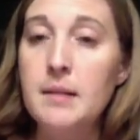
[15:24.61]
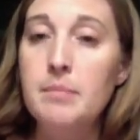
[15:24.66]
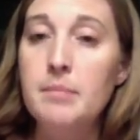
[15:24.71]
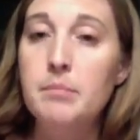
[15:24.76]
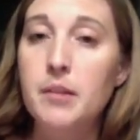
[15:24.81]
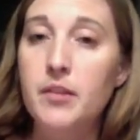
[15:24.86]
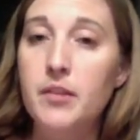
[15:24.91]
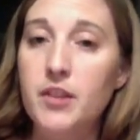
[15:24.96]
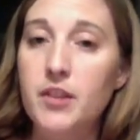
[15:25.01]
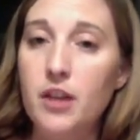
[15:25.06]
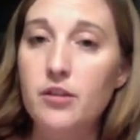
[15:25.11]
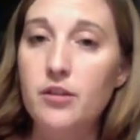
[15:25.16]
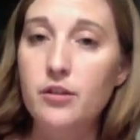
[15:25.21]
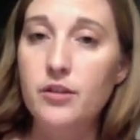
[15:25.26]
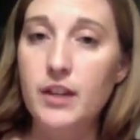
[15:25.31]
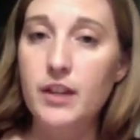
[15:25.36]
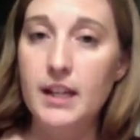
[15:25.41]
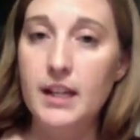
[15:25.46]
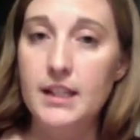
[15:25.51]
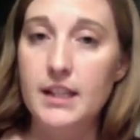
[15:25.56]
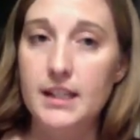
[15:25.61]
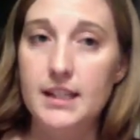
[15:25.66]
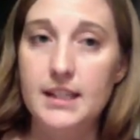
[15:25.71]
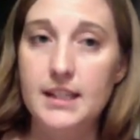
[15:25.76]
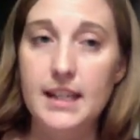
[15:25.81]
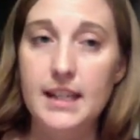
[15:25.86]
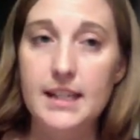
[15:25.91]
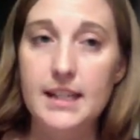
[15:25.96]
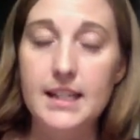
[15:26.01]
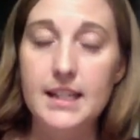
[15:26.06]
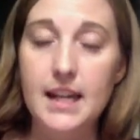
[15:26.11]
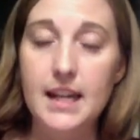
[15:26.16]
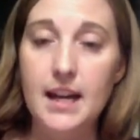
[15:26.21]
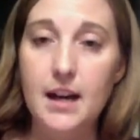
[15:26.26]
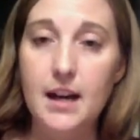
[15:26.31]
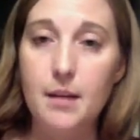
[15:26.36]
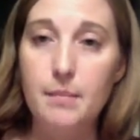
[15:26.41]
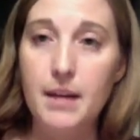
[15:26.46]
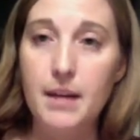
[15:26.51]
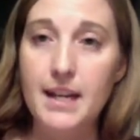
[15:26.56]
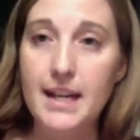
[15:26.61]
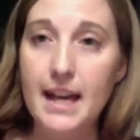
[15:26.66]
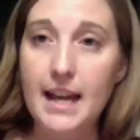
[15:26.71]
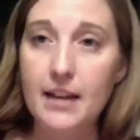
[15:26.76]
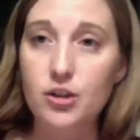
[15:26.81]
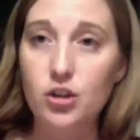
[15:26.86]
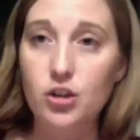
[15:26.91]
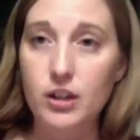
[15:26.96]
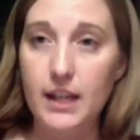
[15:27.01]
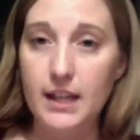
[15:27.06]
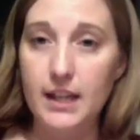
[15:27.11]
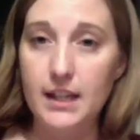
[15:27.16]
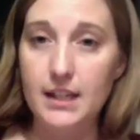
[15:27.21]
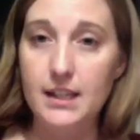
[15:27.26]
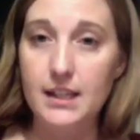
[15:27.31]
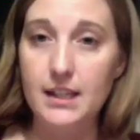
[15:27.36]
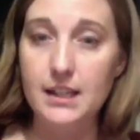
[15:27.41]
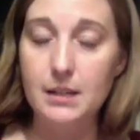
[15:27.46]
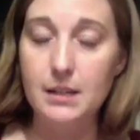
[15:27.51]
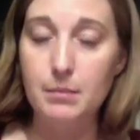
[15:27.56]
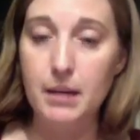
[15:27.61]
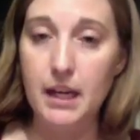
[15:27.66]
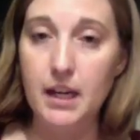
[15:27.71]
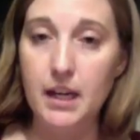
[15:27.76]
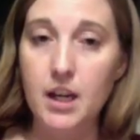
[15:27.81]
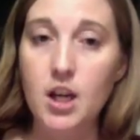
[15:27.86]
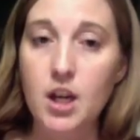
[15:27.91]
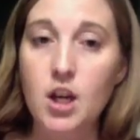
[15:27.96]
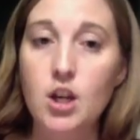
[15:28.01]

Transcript: But the other thing is it's a natural antihistamine.